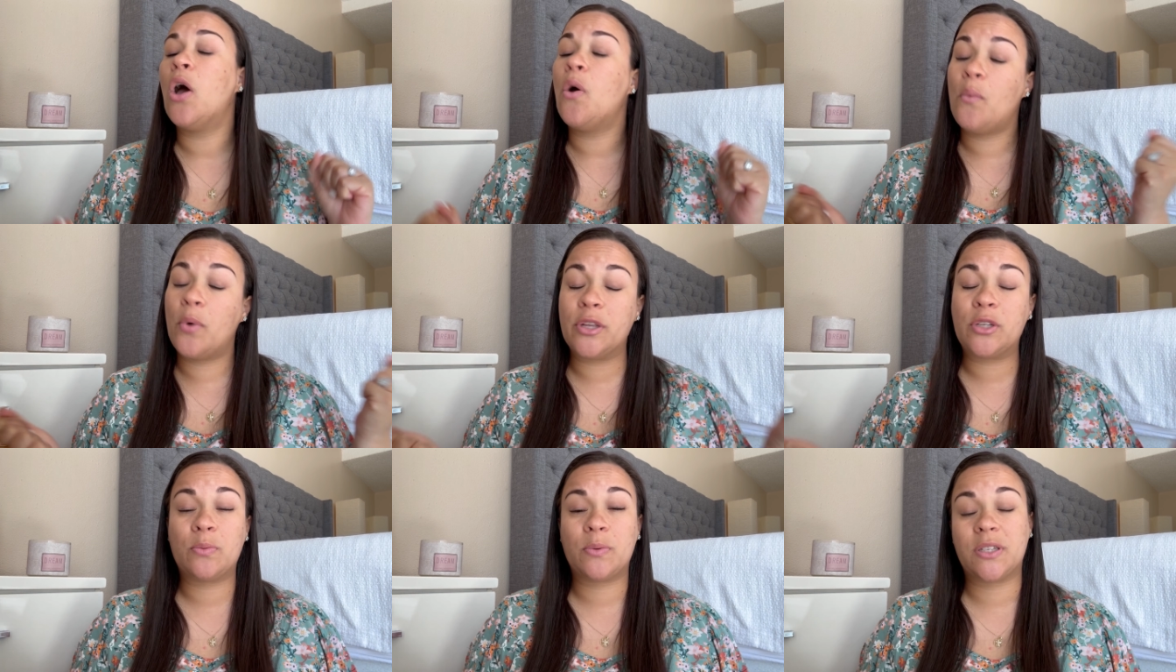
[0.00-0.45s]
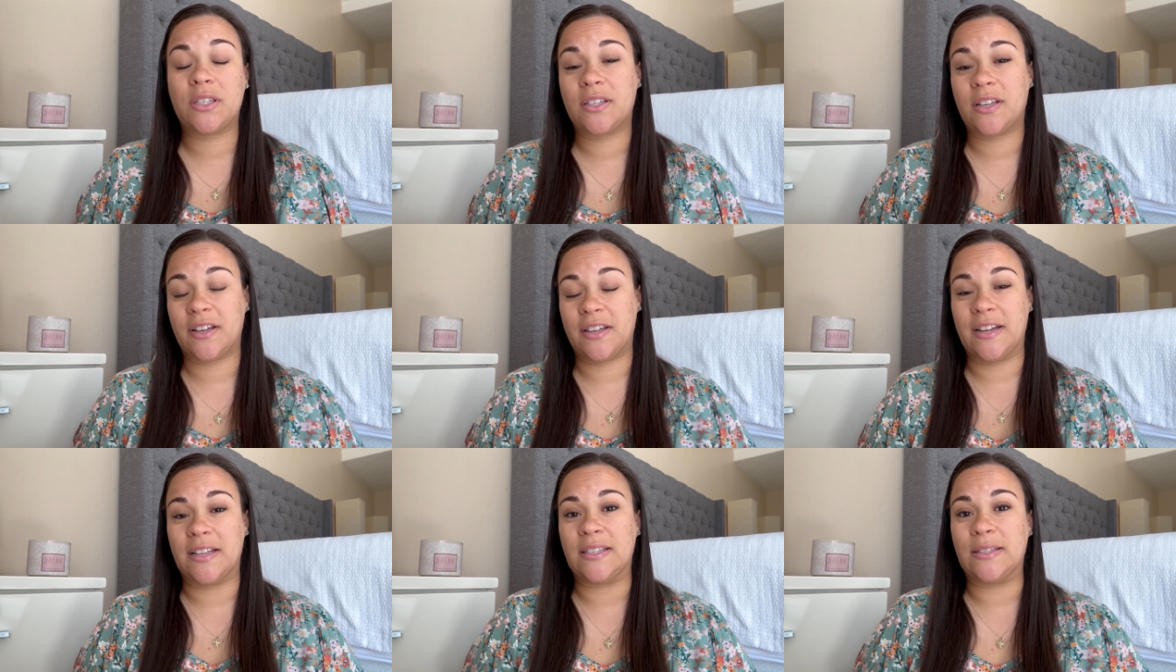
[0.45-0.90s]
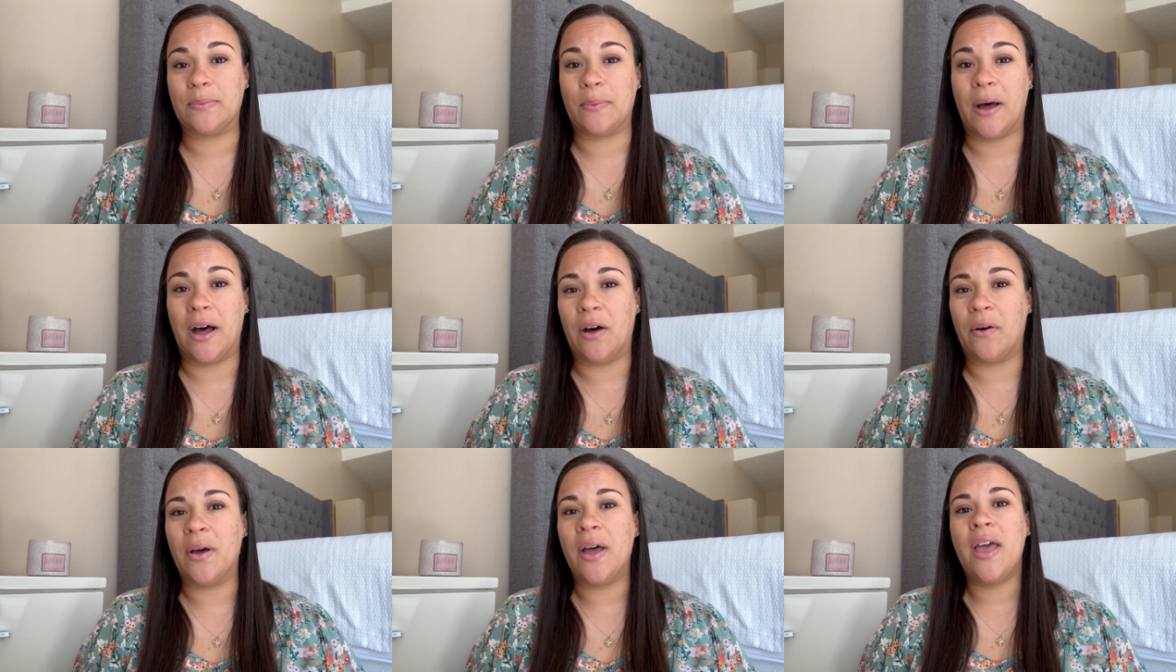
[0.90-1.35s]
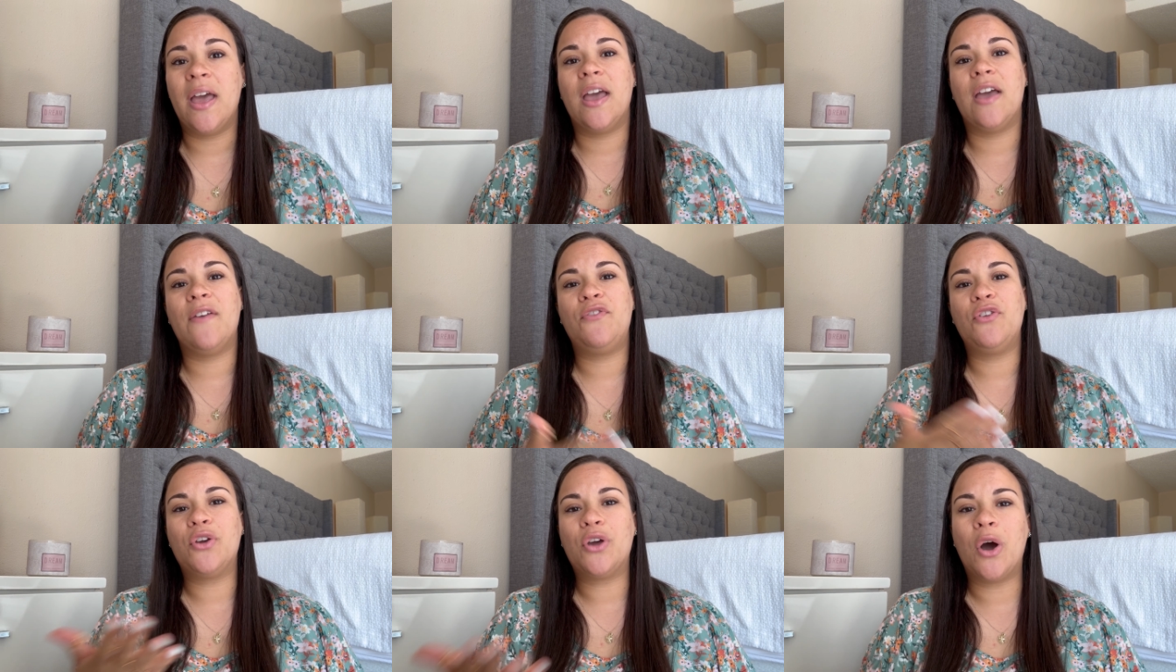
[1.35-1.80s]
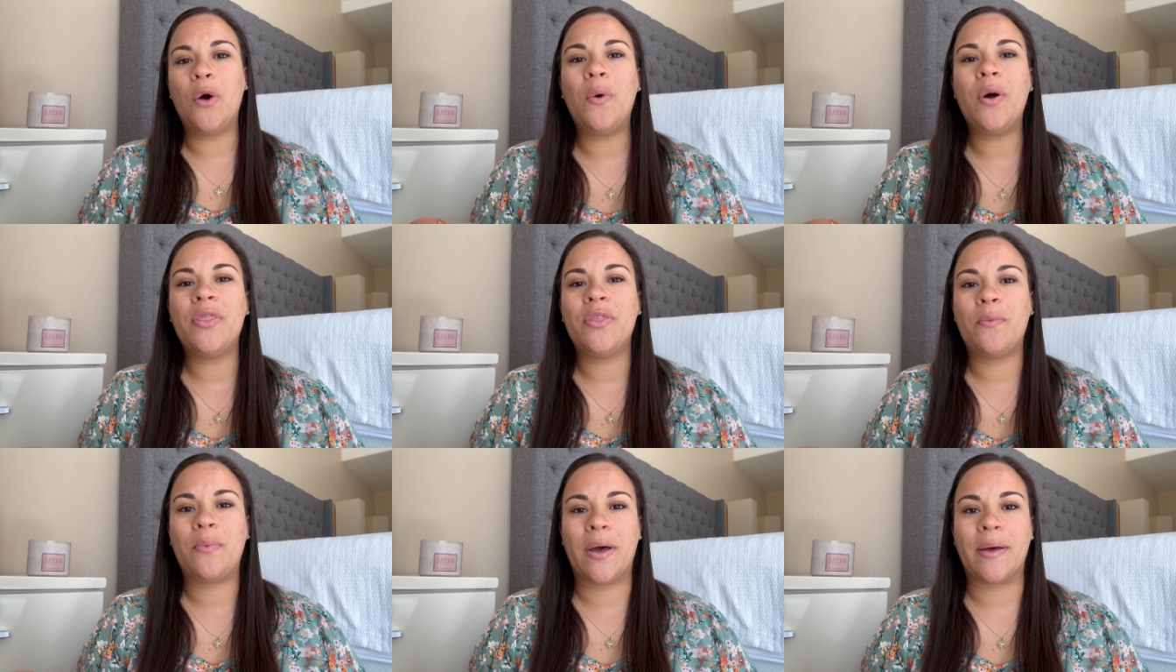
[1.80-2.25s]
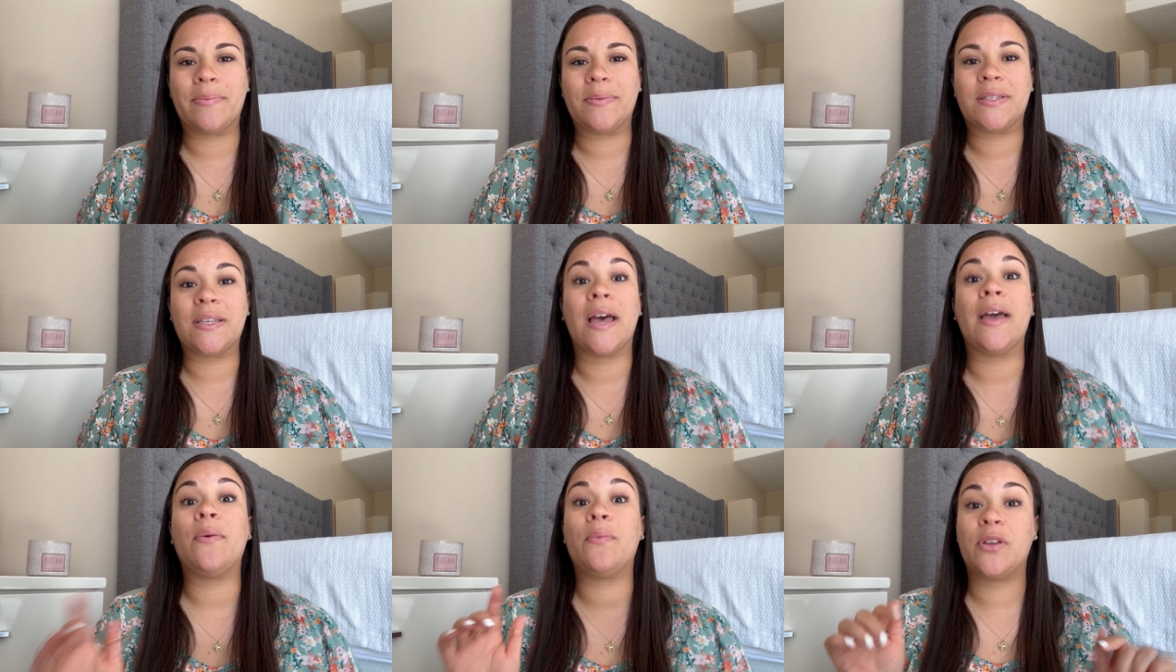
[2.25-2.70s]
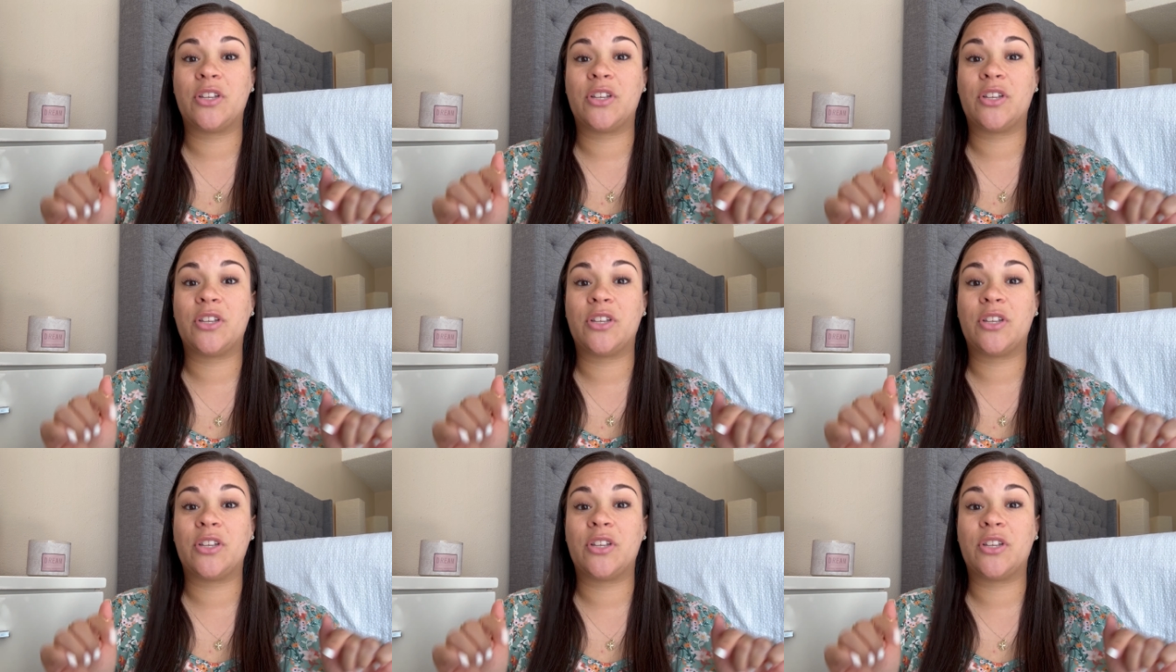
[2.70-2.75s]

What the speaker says: which was good as well. If you go on the website,